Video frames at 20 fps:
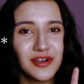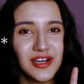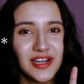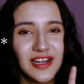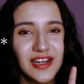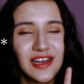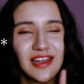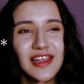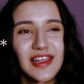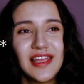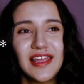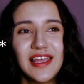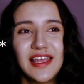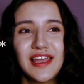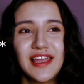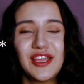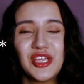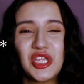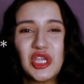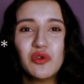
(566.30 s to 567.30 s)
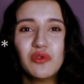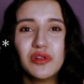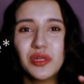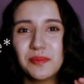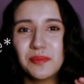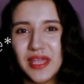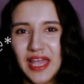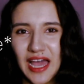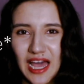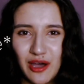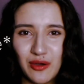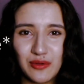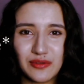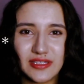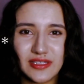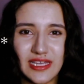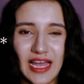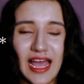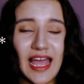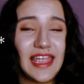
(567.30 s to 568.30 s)
hour you will be
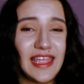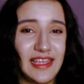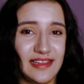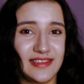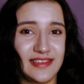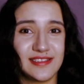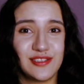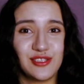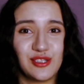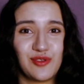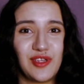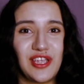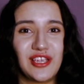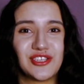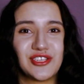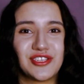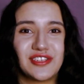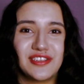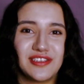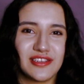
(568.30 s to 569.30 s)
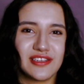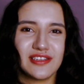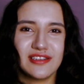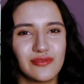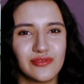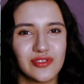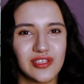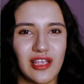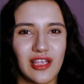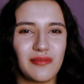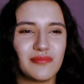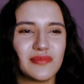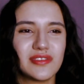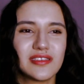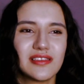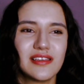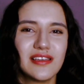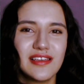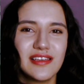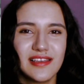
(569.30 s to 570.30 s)
out i had this situation a few
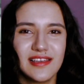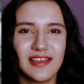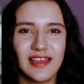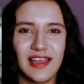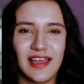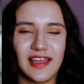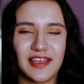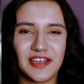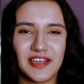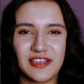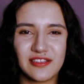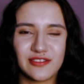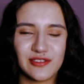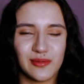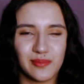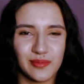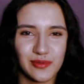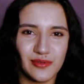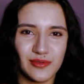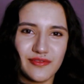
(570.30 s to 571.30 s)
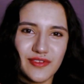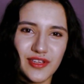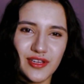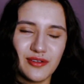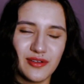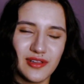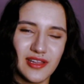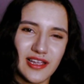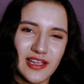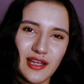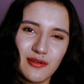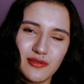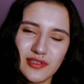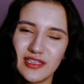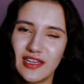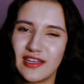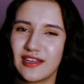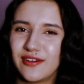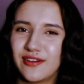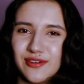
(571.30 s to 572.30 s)
times i can actually put the video like i
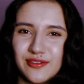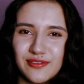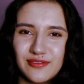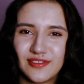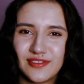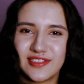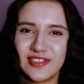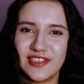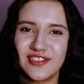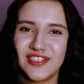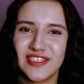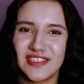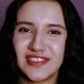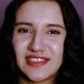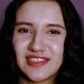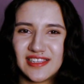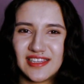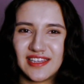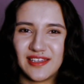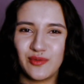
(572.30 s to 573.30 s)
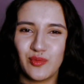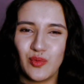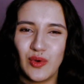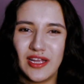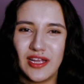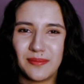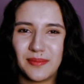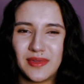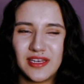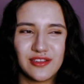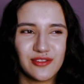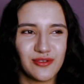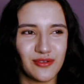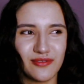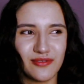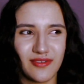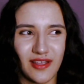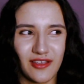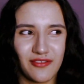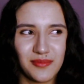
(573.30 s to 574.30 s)
was like oh seriously one minute
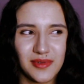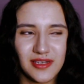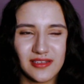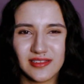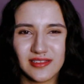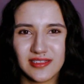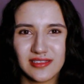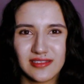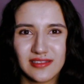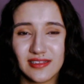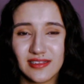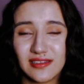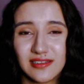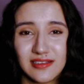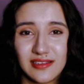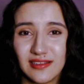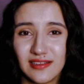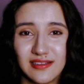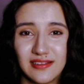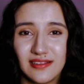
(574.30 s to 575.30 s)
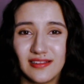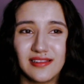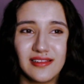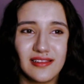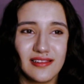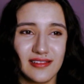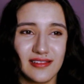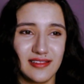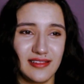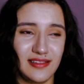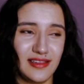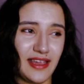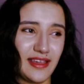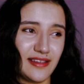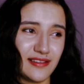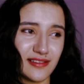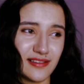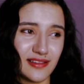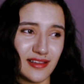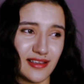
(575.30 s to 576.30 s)
or five minutes
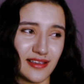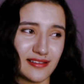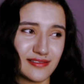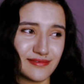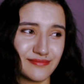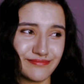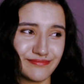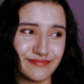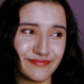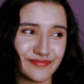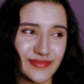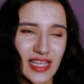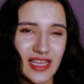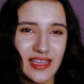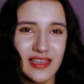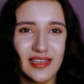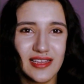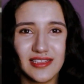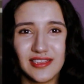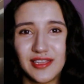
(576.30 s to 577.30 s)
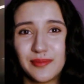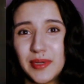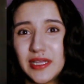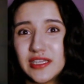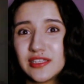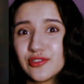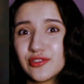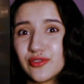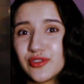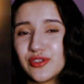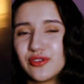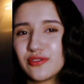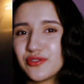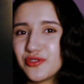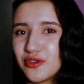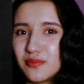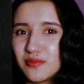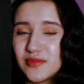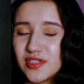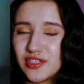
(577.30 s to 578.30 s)
late like mm. Depends on your
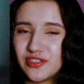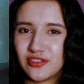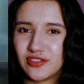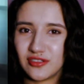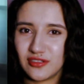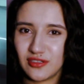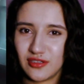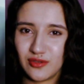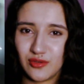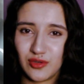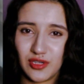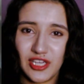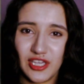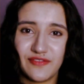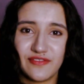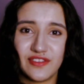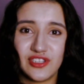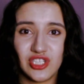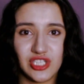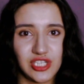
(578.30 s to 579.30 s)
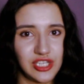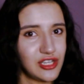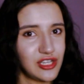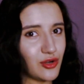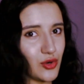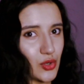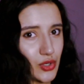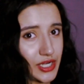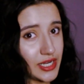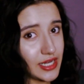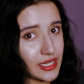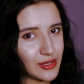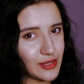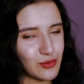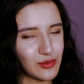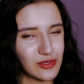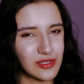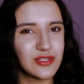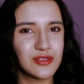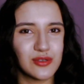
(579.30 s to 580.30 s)
dorm teacher too, if she or
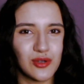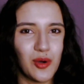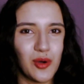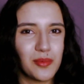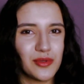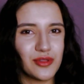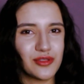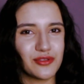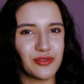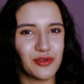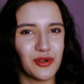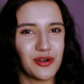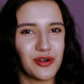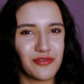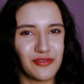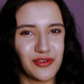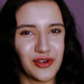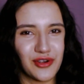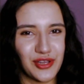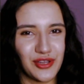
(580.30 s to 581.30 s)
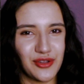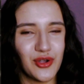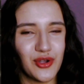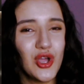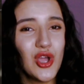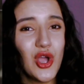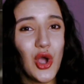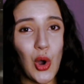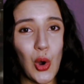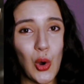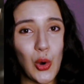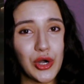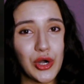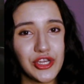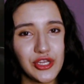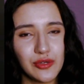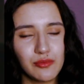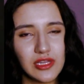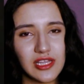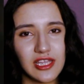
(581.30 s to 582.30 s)
he wants to open the door for you,
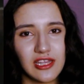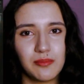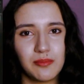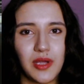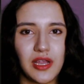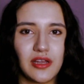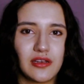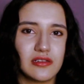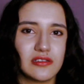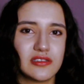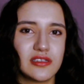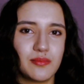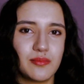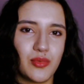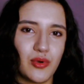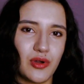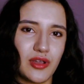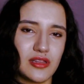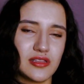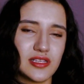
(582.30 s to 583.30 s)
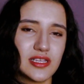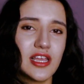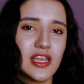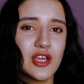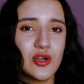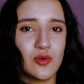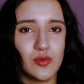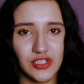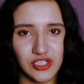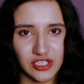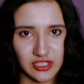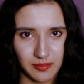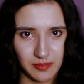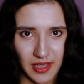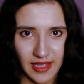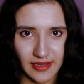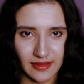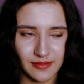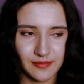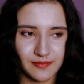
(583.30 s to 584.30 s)
or you will get penalty point, which is
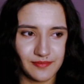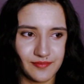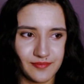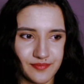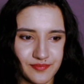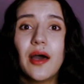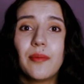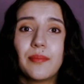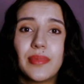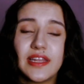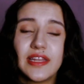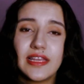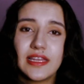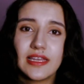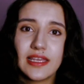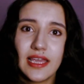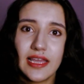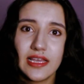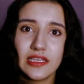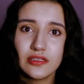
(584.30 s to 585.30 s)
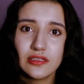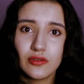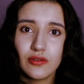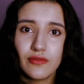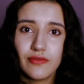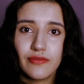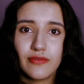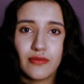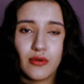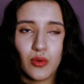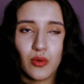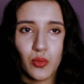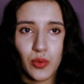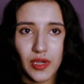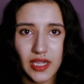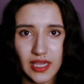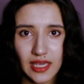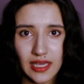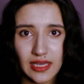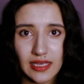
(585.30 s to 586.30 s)
bad. Ah, but in case of
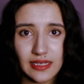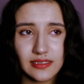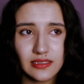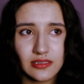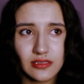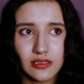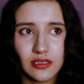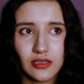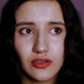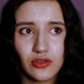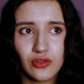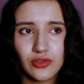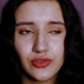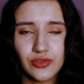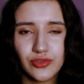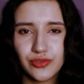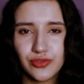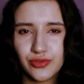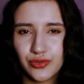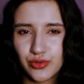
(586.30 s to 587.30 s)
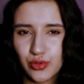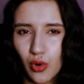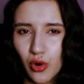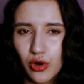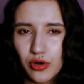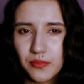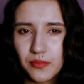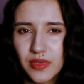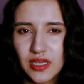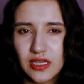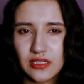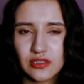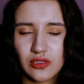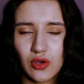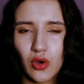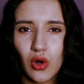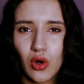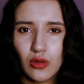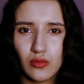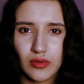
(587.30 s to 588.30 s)
weekends, dorm
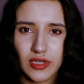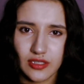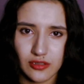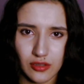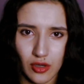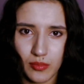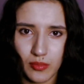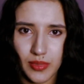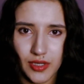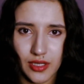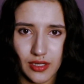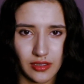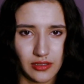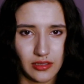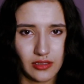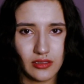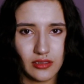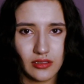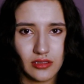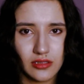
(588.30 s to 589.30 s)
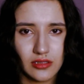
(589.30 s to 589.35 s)
is always opened.